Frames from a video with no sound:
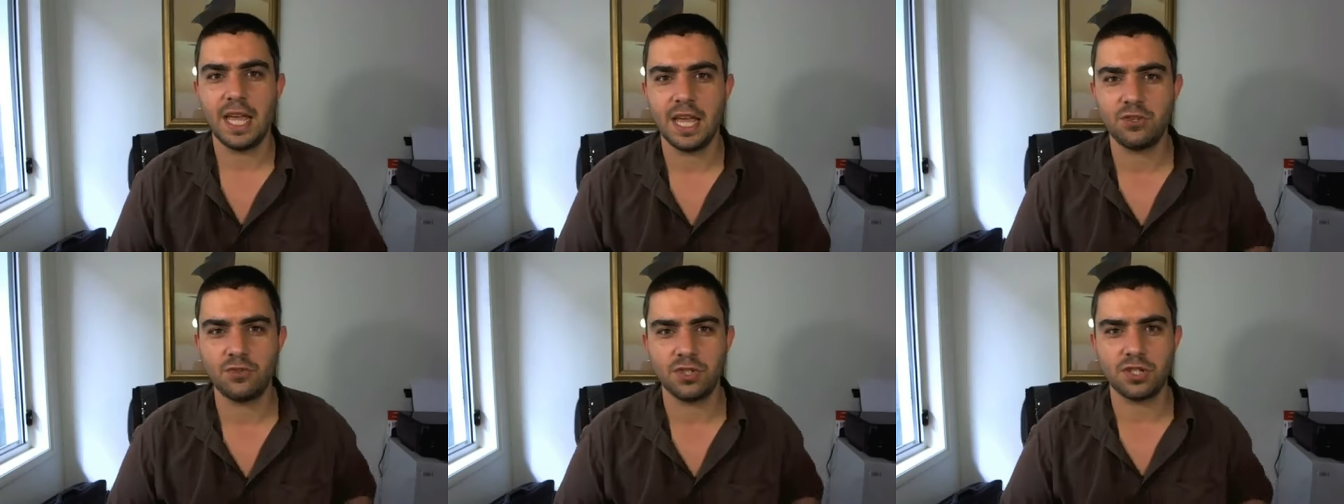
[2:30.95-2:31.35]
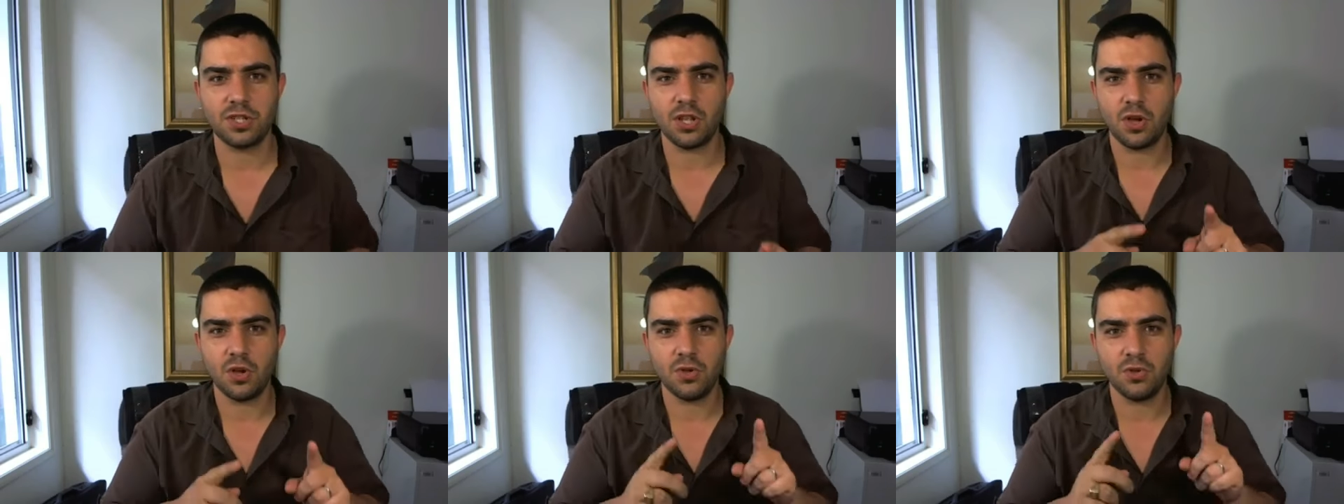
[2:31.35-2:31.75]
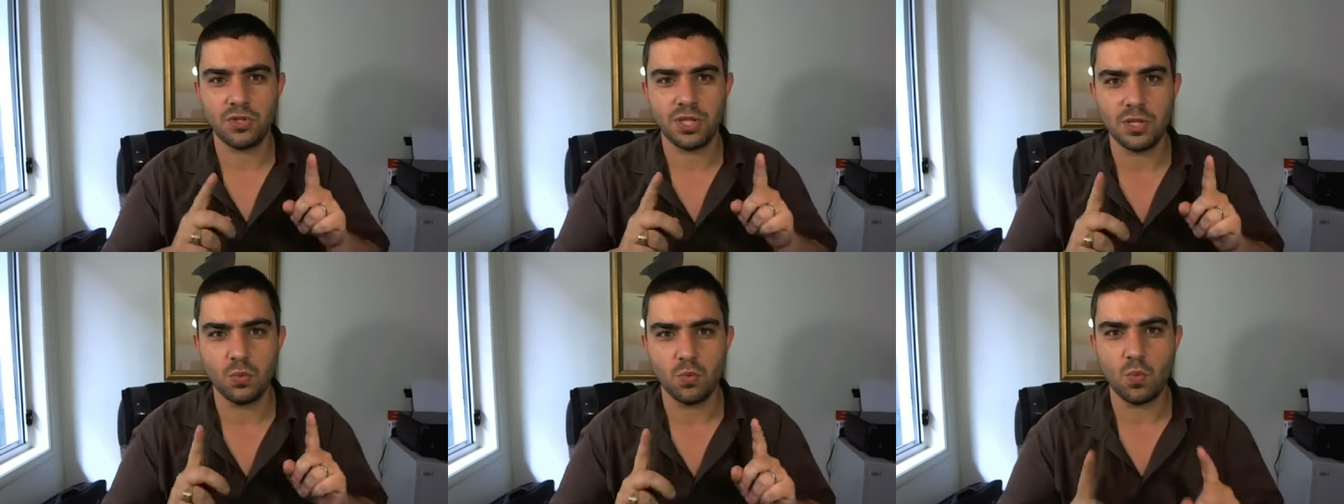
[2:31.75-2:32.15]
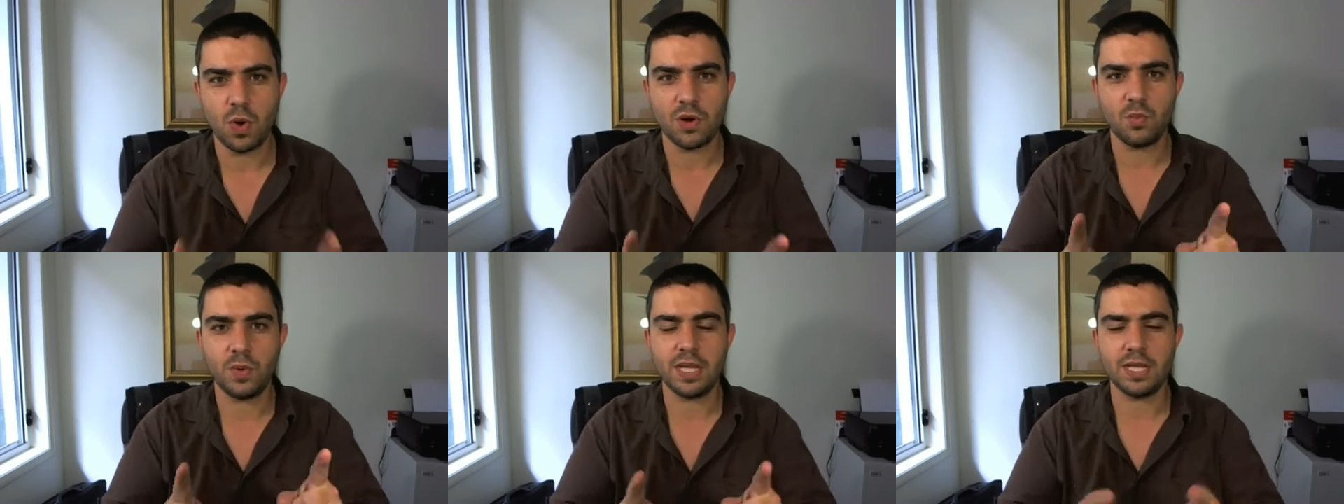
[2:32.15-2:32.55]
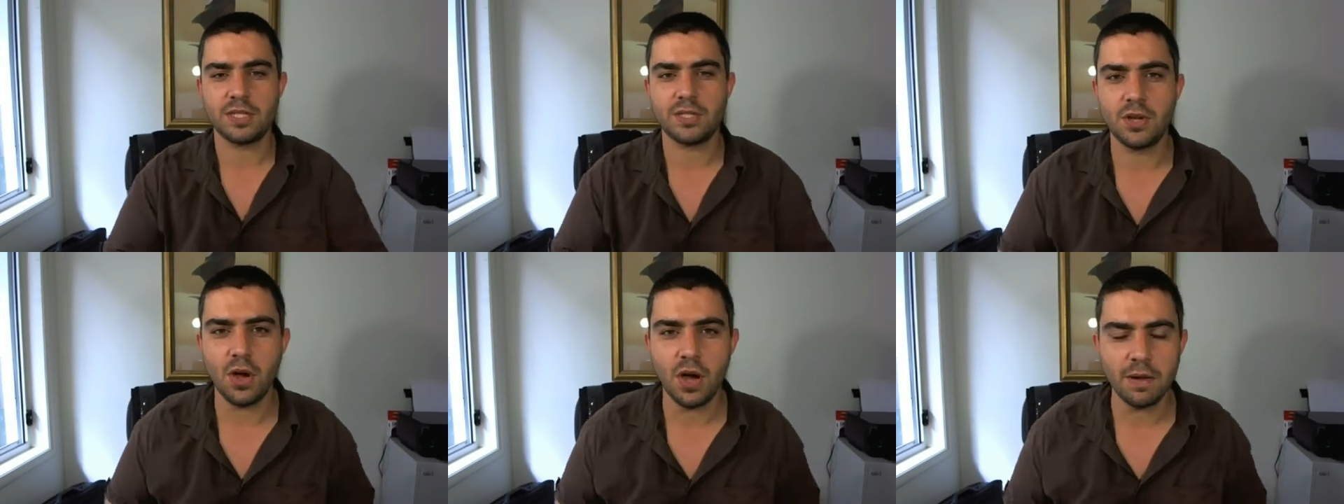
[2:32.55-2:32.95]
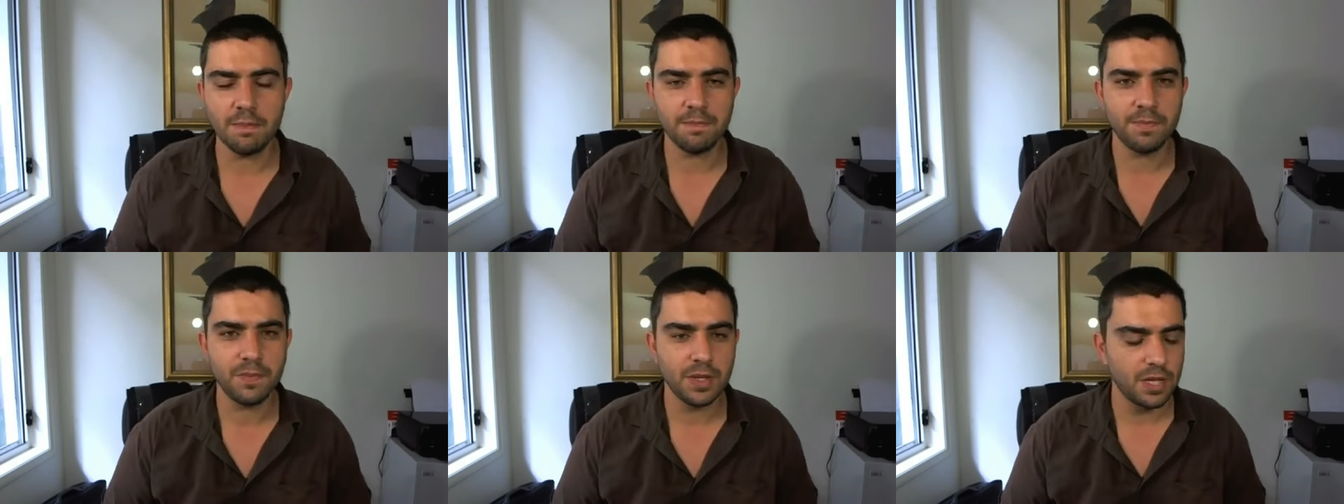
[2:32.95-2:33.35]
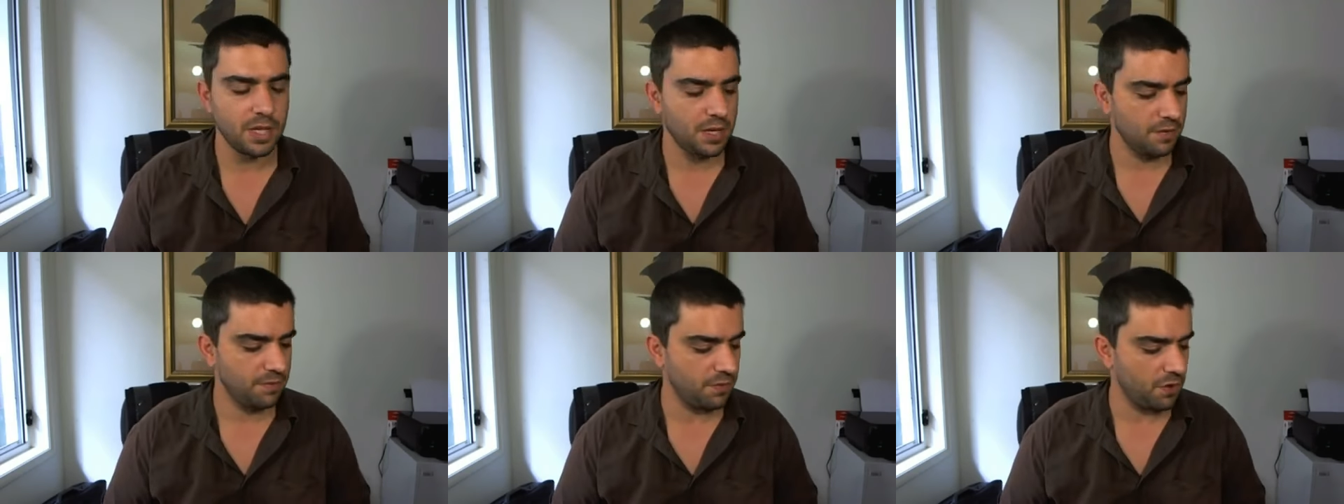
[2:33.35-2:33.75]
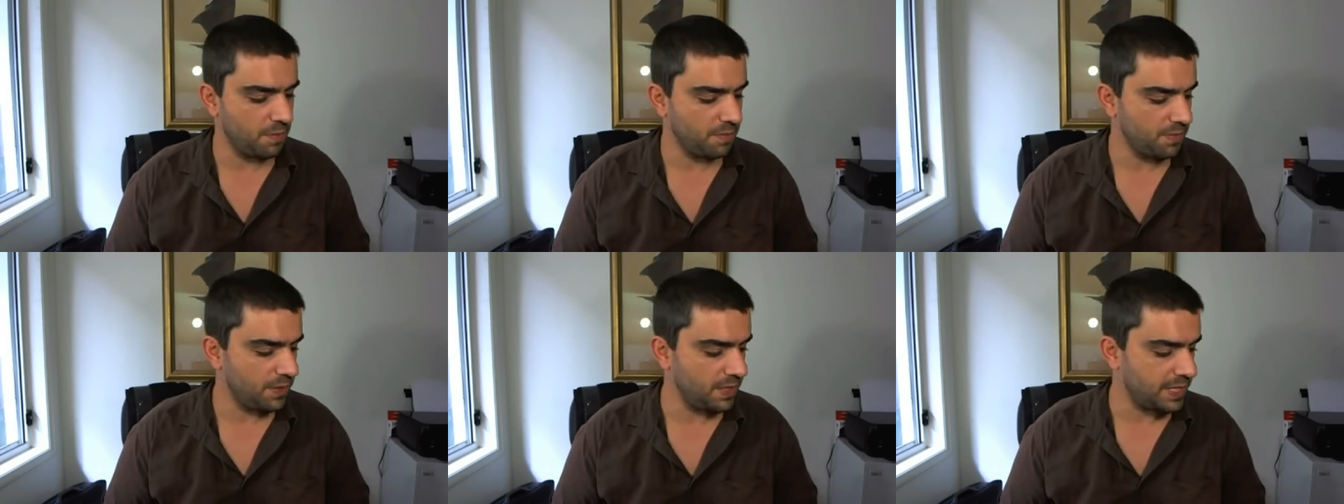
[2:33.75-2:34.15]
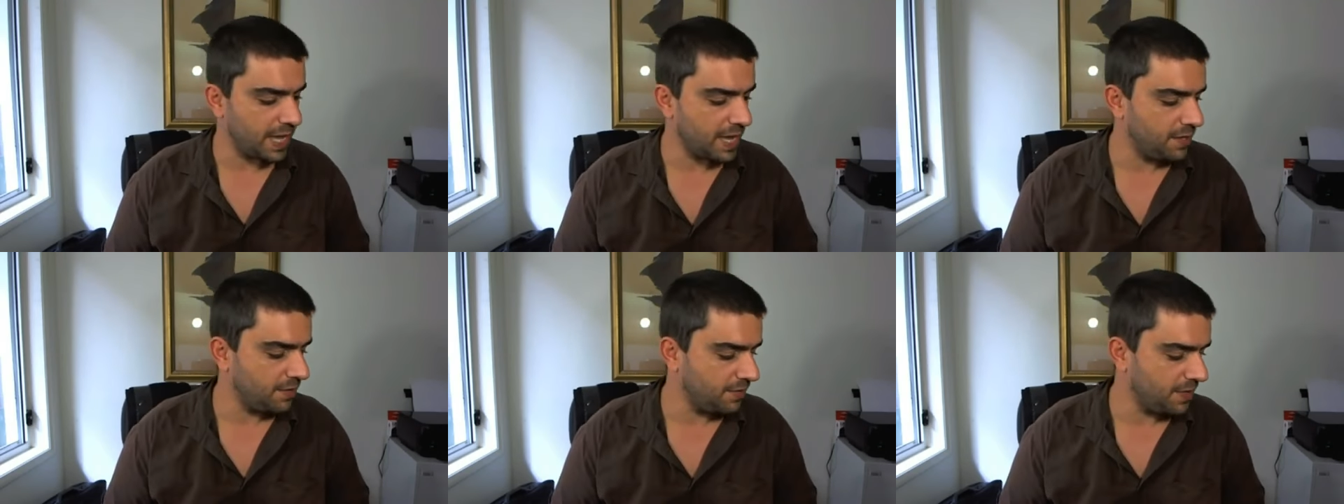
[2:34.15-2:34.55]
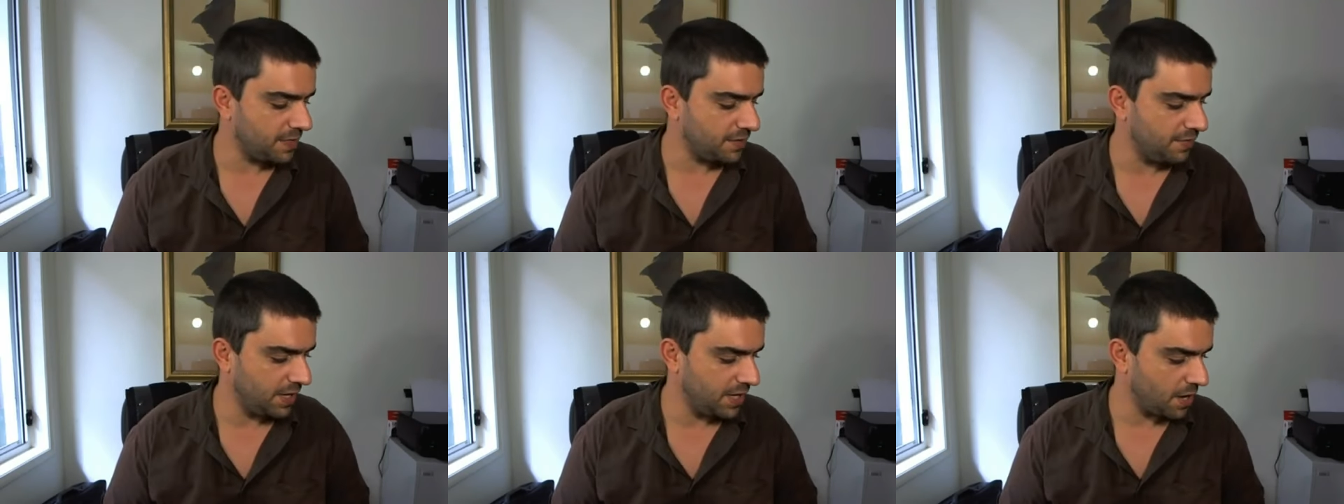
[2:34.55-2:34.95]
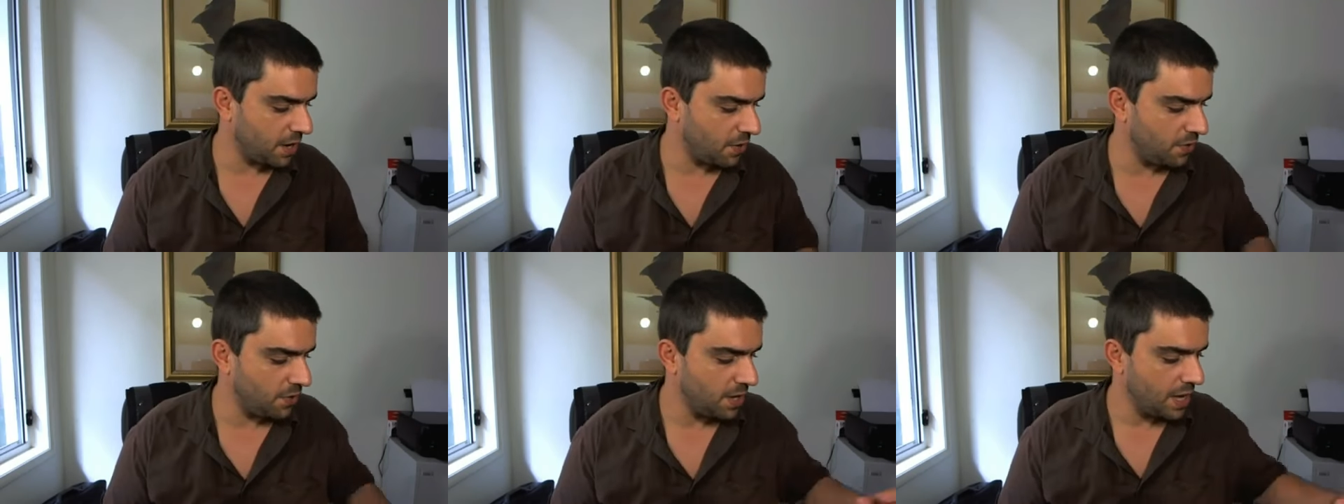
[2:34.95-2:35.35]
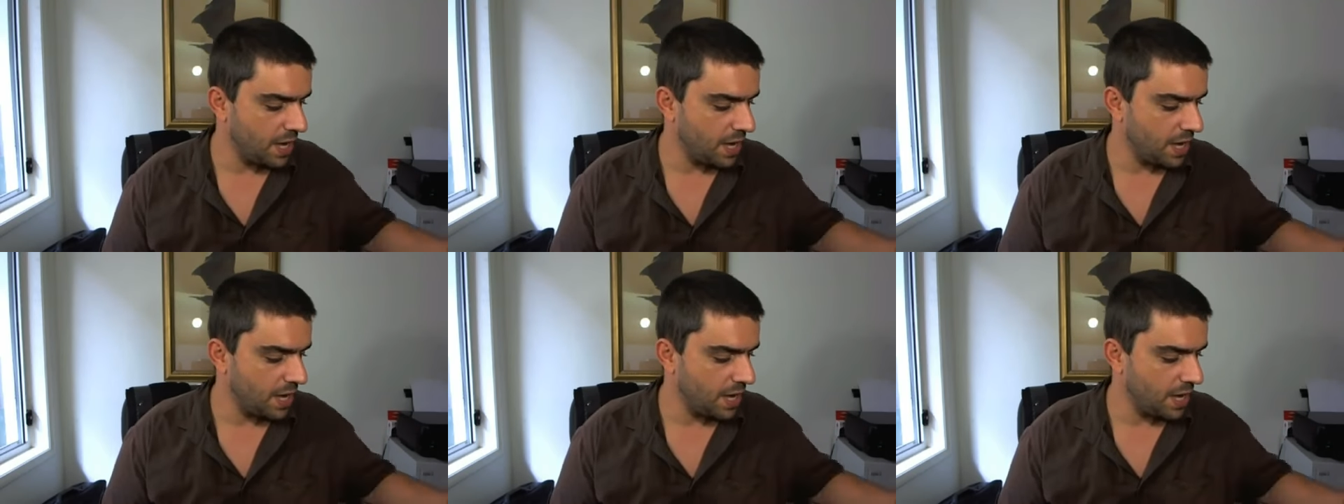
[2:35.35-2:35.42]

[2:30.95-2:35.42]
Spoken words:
Entries close in 1 week's time from the date of this video,